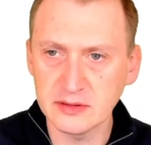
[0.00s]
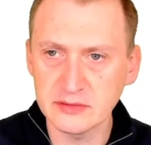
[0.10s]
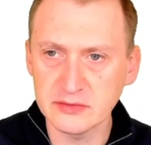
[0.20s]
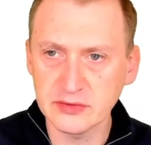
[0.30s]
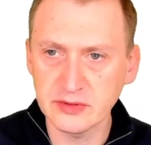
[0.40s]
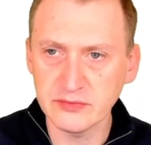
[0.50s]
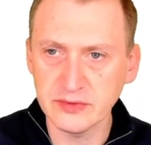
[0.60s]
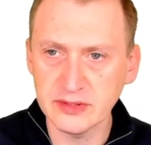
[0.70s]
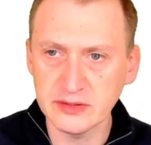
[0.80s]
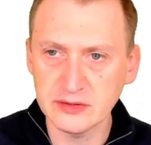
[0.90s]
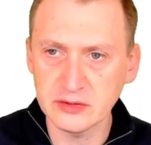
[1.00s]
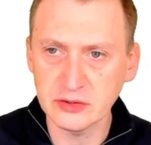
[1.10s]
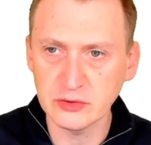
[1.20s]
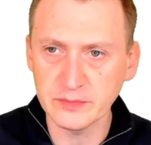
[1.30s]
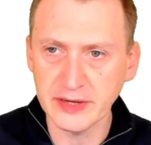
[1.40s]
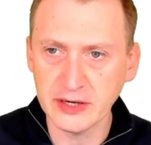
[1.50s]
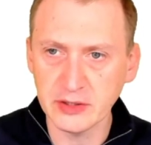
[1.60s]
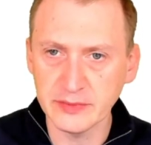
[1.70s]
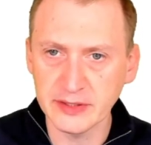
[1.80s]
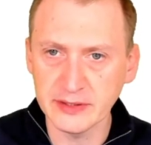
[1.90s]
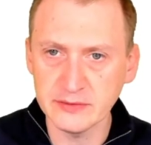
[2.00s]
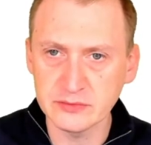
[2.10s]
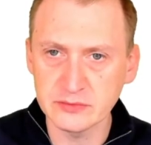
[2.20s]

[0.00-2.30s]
So if we go back up again